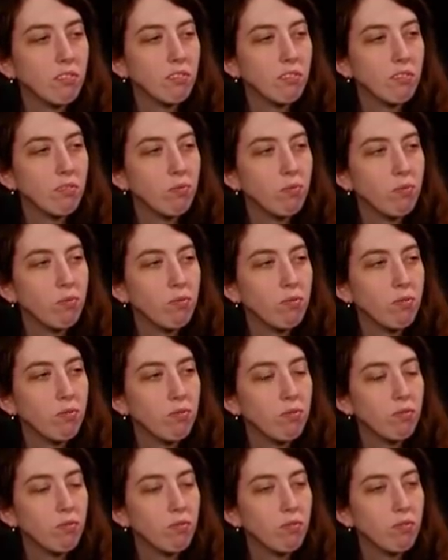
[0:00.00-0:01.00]

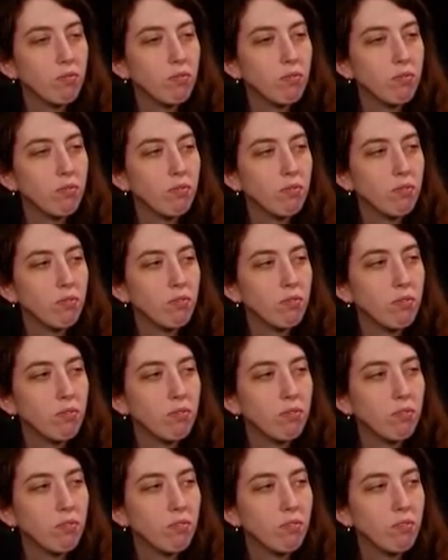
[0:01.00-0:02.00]

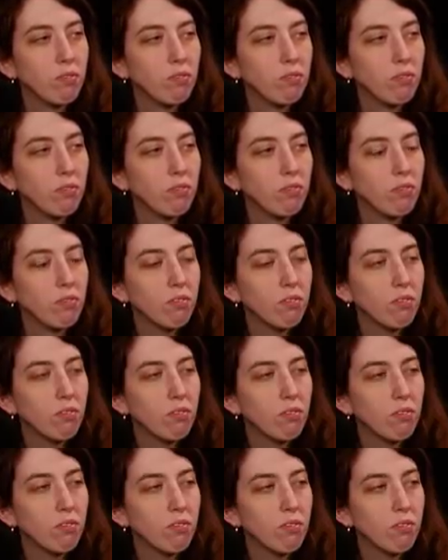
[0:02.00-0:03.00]

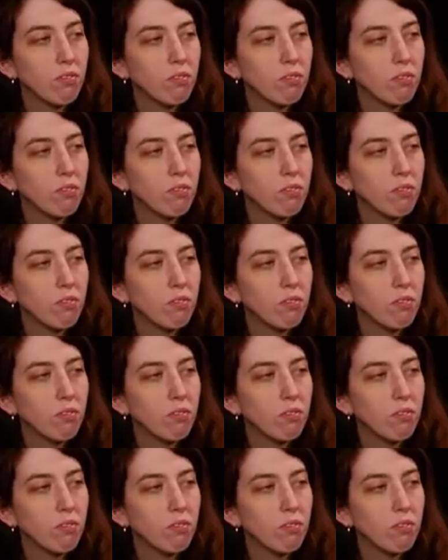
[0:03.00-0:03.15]
The person shown says nothing.